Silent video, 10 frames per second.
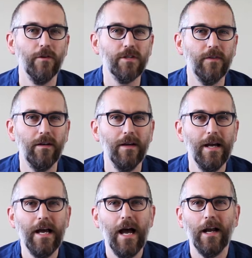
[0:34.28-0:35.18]
First of all,
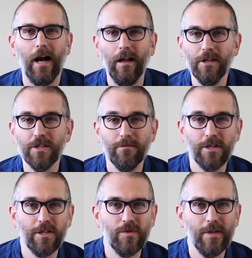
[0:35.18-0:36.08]
college
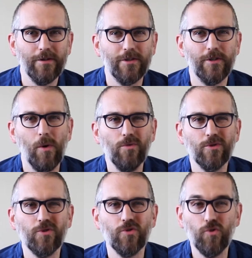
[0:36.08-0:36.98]
admissions readers don't
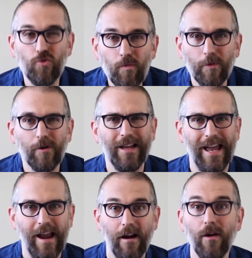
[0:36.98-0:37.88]
super
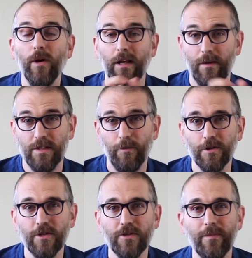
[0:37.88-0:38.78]
care when it comes to the
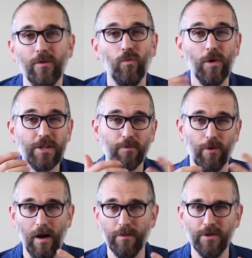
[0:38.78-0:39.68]
personal statement which
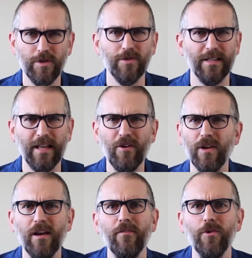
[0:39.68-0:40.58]
prompt you choose. They
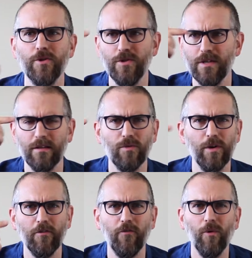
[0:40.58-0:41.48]
don't care if you're choosing
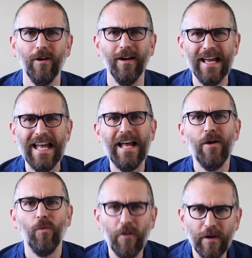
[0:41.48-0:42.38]
3 or 4.
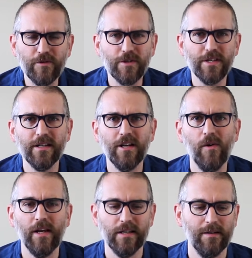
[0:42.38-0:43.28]
What they're interested in
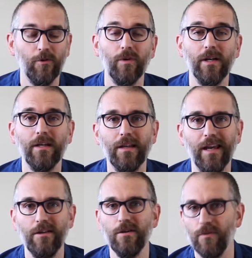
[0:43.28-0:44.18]
knowing is, number 1,
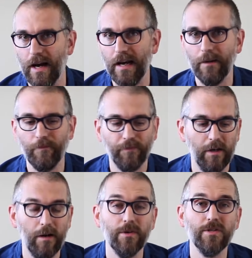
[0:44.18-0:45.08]
can you write?
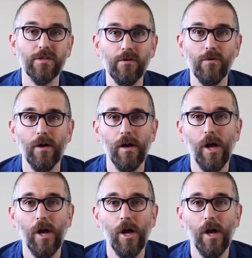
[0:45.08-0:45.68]
And number 2,